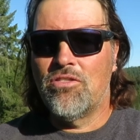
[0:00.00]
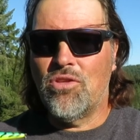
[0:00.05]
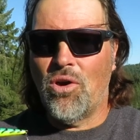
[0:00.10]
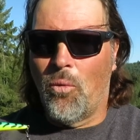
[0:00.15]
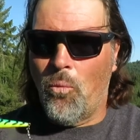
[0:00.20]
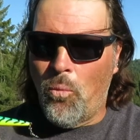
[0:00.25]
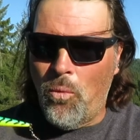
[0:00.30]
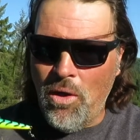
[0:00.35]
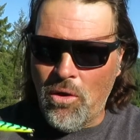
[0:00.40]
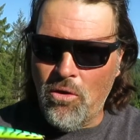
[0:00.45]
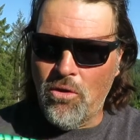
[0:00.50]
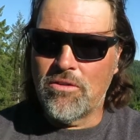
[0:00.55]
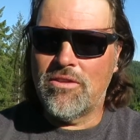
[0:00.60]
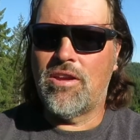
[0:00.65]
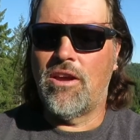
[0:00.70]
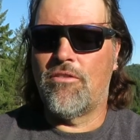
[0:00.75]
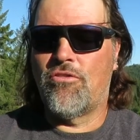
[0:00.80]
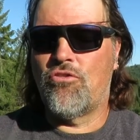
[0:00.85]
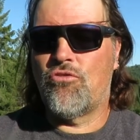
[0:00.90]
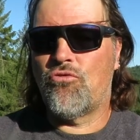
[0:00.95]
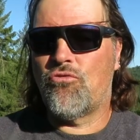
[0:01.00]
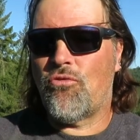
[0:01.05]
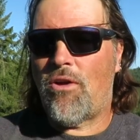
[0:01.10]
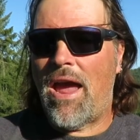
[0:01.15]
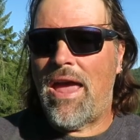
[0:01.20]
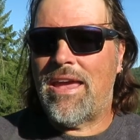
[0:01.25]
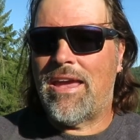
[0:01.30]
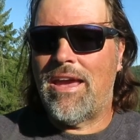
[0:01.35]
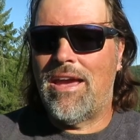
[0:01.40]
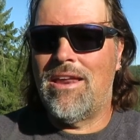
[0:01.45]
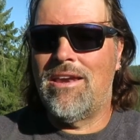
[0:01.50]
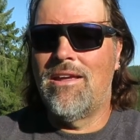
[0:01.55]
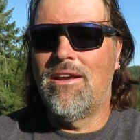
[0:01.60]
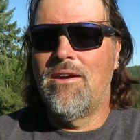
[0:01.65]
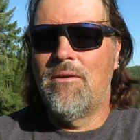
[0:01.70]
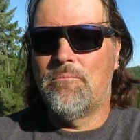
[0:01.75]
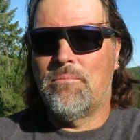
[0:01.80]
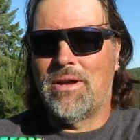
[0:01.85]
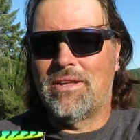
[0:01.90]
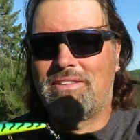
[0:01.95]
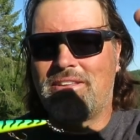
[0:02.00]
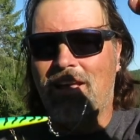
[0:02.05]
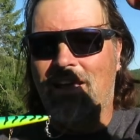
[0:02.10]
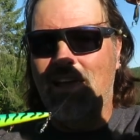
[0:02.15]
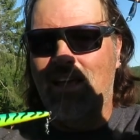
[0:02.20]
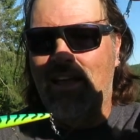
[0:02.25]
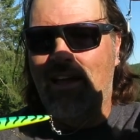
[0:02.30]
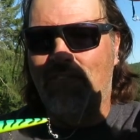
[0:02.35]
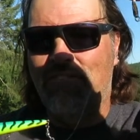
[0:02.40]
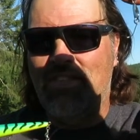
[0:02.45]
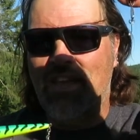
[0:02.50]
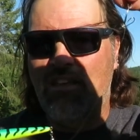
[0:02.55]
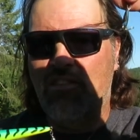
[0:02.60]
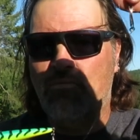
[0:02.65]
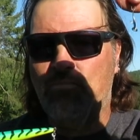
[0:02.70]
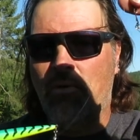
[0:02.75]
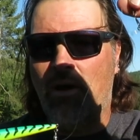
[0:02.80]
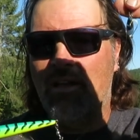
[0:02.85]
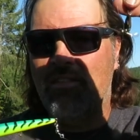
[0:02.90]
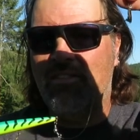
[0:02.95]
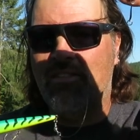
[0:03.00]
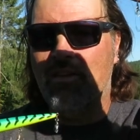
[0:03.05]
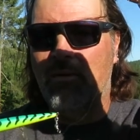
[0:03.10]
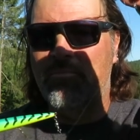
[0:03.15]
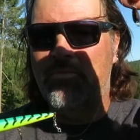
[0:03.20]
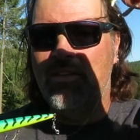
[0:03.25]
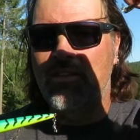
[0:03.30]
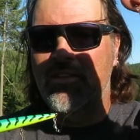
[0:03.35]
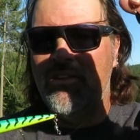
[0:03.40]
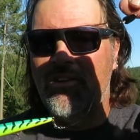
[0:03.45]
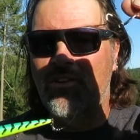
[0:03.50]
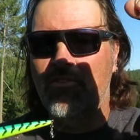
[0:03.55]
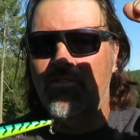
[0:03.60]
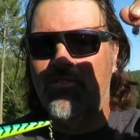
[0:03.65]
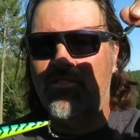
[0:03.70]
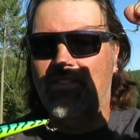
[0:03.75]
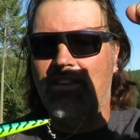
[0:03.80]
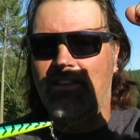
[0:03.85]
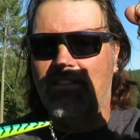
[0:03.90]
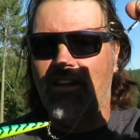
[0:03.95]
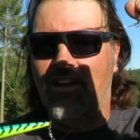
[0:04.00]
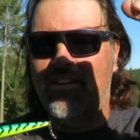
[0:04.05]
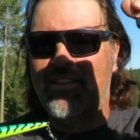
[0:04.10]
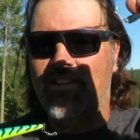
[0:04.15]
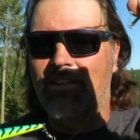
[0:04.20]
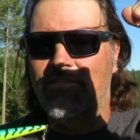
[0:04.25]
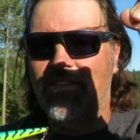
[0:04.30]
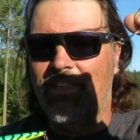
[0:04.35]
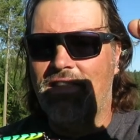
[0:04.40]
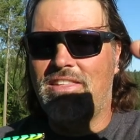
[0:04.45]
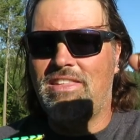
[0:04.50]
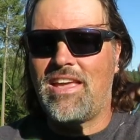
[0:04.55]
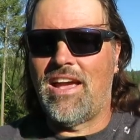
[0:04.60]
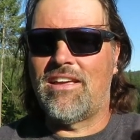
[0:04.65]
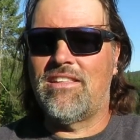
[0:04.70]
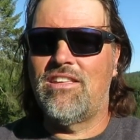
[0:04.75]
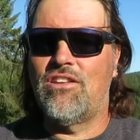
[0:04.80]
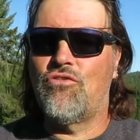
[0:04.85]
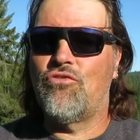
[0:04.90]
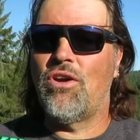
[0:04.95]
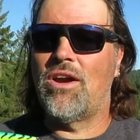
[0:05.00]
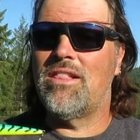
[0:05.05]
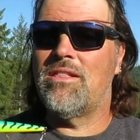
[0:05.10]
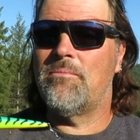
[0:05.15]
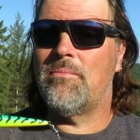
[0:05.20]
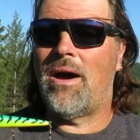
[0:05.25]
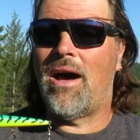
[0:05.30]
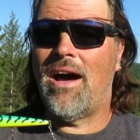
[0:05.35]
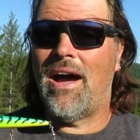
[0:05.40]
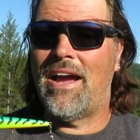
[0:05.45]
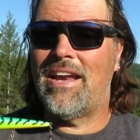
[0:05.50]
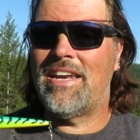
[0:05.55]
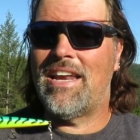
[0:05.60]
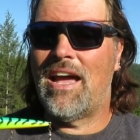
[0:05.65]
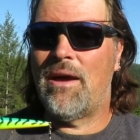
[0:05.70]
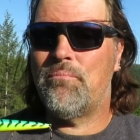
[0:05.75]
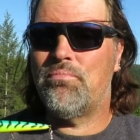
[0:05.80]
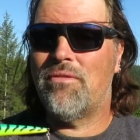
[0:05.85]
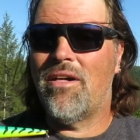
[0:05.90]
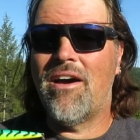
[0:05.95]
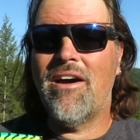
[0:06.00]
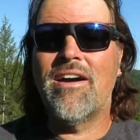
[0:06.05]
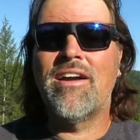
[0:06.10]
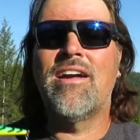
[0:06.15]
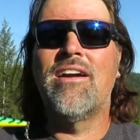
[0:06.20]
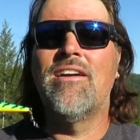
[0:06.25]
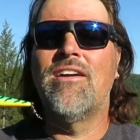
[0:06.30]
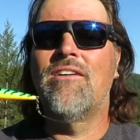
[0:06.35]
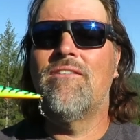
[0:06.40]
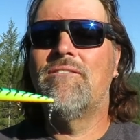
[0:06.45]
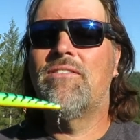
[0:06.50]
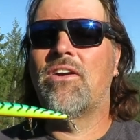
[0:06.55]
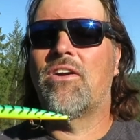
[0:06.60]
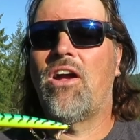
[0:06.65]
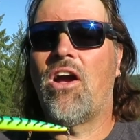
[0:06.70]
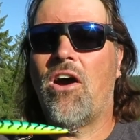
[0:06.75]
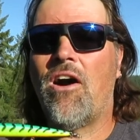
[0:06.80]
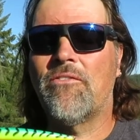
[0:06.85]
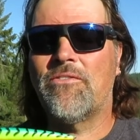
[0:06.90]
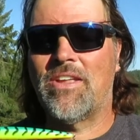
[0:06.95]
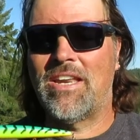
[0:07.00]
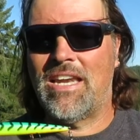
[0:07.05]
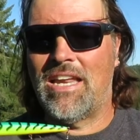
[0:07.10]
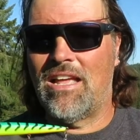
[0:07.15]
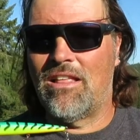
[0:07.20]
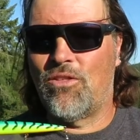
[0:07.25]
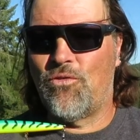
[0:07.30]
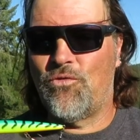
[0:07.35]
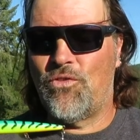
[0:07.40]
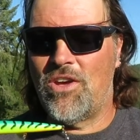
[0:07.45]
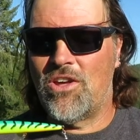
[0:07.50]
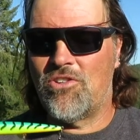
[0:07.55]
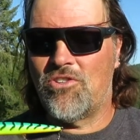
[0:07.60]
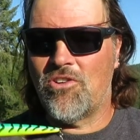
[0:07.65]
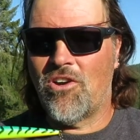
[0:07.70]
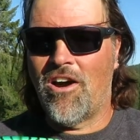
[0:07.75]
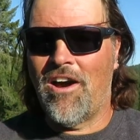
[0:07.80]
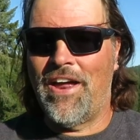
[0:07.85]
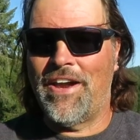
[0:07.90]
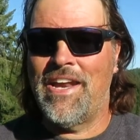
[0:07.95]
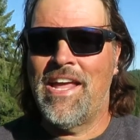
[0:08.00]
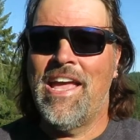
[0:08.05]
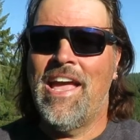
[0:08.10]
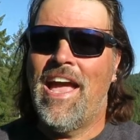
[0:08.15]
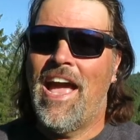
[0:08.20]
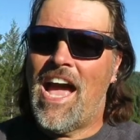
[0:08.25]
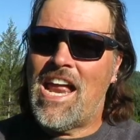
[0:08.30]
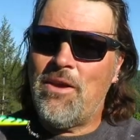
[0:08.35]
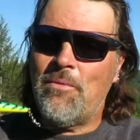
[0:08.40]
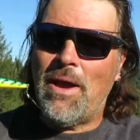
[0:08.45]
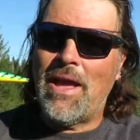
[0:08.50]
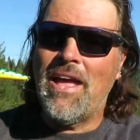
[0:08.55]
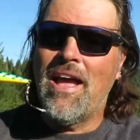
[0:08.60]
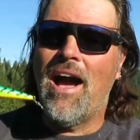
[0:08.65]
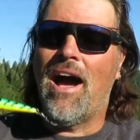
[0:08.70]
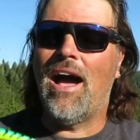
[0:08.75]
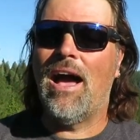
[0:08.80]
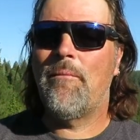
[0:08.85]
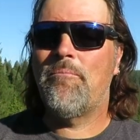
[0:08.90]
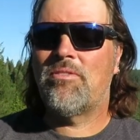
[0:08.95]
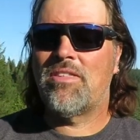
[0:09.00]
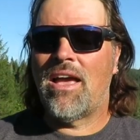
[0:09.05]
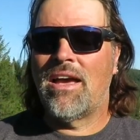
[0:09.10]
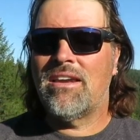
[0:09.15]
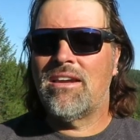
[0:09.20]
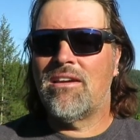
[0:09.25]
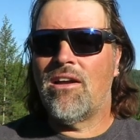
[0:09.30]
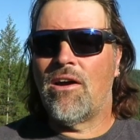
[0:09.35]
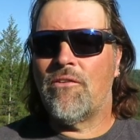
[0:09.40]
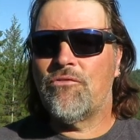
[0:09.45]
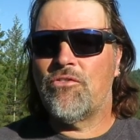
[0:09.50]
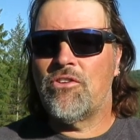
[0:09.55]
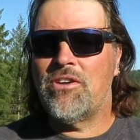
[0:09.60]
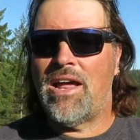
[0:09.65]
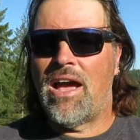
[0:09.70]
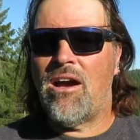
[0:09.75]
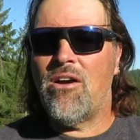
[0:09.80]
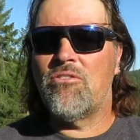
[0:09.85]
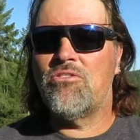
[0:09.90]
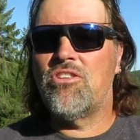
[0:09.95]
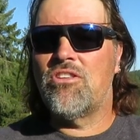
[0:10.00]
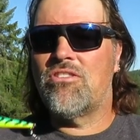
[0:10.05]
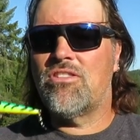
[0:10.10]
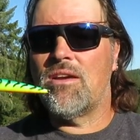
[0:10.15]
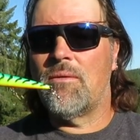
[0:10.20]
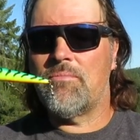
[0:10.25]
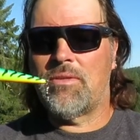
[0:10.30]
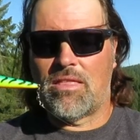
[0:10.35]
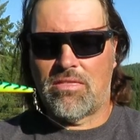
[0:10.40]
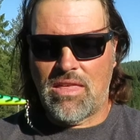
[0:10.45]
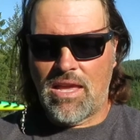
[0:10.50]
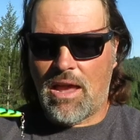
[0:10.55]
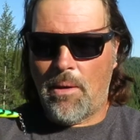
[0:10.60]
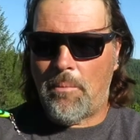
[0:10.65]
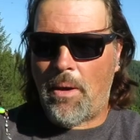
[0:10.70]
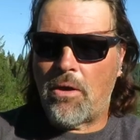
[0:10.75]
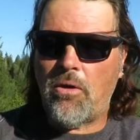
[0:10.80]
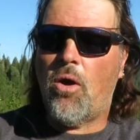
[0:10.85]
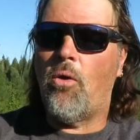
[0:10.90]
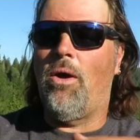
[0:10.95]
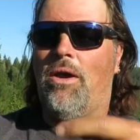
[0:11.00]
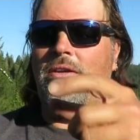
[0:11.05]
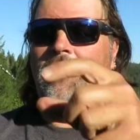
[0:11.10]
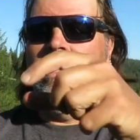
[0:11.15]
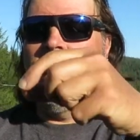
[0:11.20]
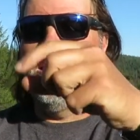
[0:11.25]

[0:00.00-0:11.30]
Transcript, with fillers: the will to strike it, but the, if they spot something, you know, seductive and sexy trailing behind that plug, very often it's fish on. Anyway, I'm signing off for now. Just something to think about. Oh, and